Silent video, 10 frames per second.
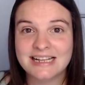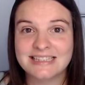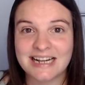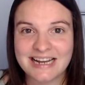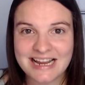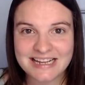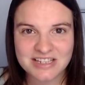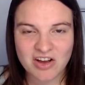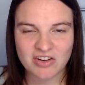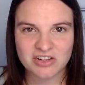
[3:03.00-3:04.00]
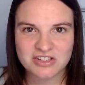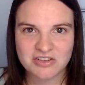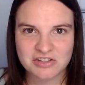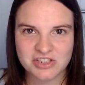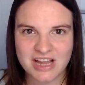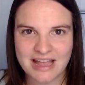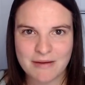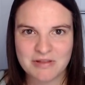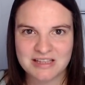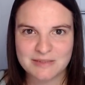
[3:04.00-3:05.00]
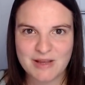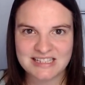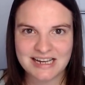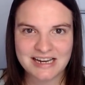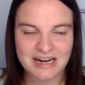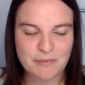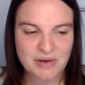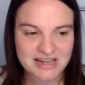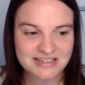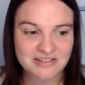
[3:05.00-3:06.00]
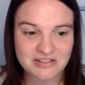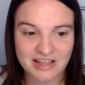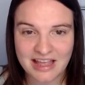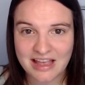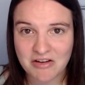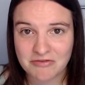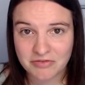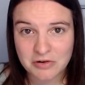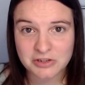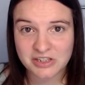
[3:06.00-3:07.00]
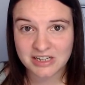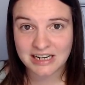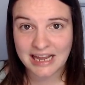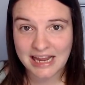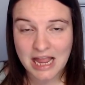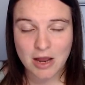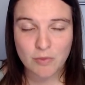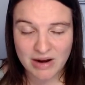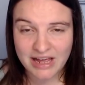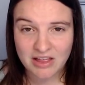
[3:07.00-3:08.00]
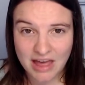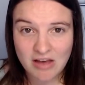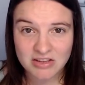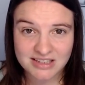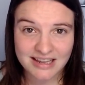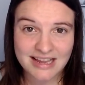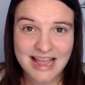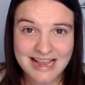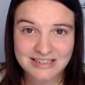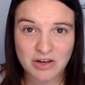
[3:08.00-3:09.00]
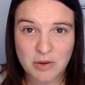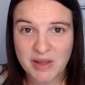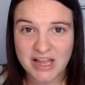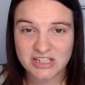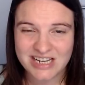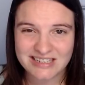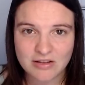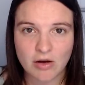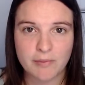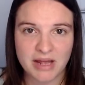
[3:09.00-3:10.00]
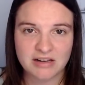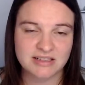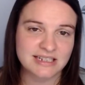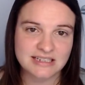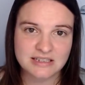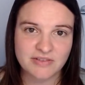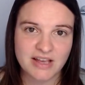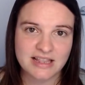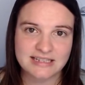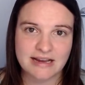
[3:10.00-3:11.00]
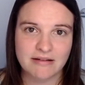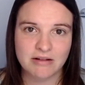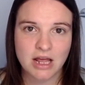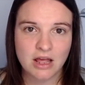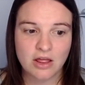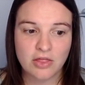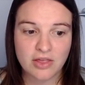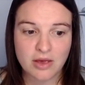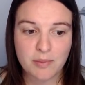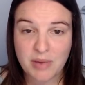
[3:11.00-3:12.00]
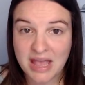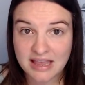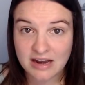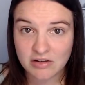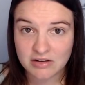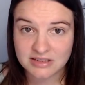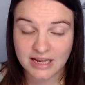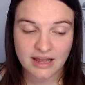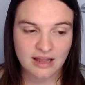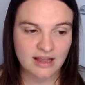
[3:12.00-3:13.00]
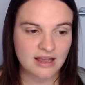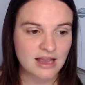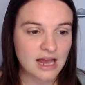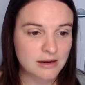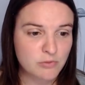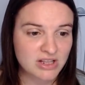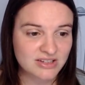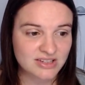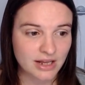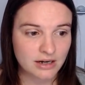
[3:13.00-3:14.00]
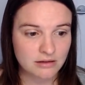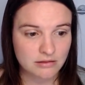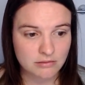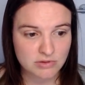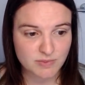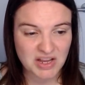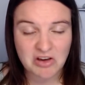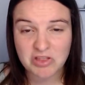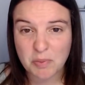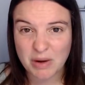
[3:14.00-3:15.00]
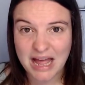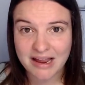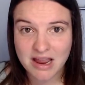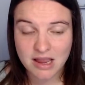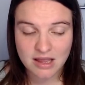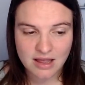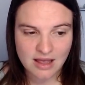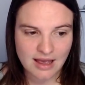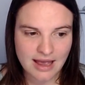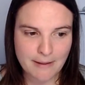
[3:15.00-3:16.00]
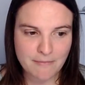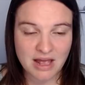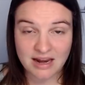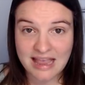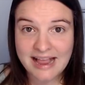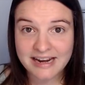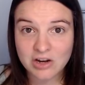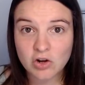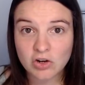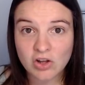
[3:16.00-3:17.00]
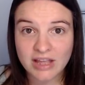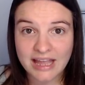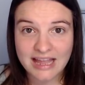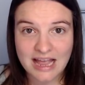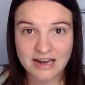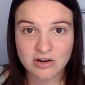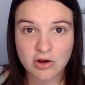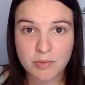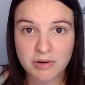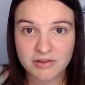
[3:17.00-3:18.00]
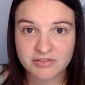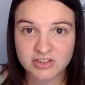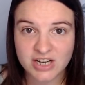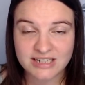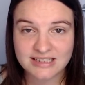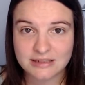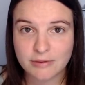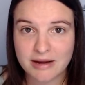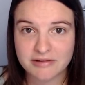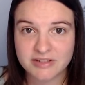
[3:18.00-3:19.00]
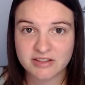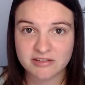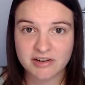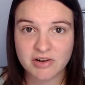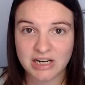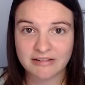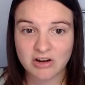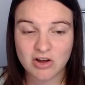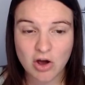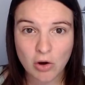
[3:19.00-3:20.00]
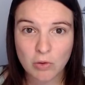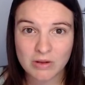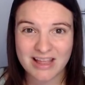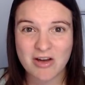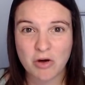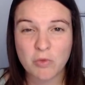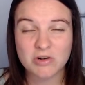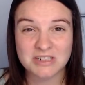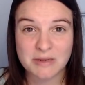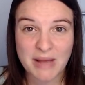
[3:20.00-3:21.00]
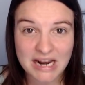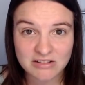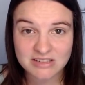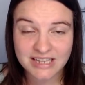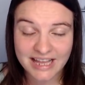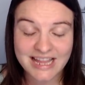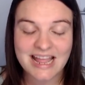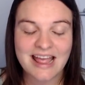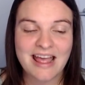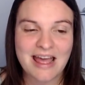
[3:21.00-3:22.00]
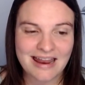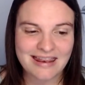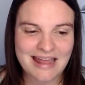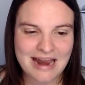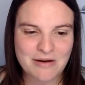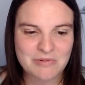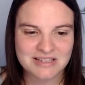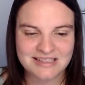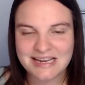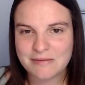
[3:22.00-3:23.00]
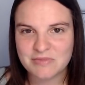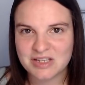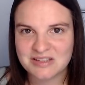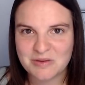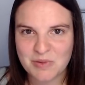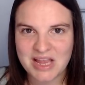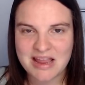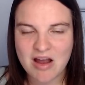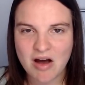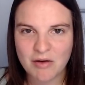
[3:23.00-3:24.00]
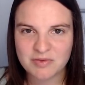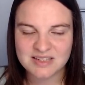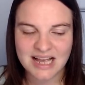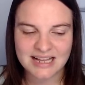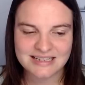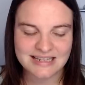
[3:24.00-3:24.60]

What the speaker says: Danny Ings got on the score sheet again with a spectacular bicycle kick. Unfortunately, when Agelzi is on the pitch, he's not on penalties, he's further down the pecking order. Callum Wilson was my other blank. Again, unlucky. He had a couple of chances where he was through clear on goal. He got awarded a penalty and then was deemed to be offside.